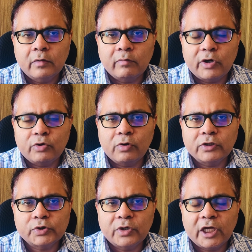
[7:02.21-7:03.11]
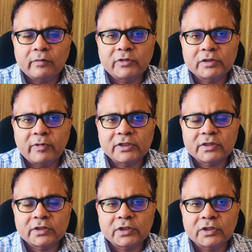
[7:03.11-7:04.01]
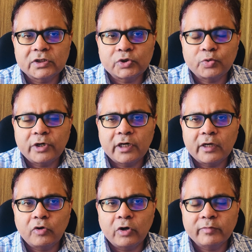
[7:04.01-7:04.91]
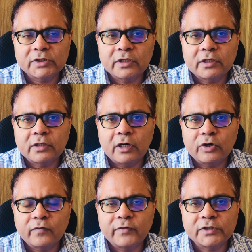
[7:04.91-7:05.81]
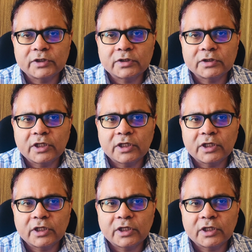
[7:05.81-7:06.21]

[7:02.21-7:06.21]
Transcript: but you also help this bachelor's degree student enormously in the art of research.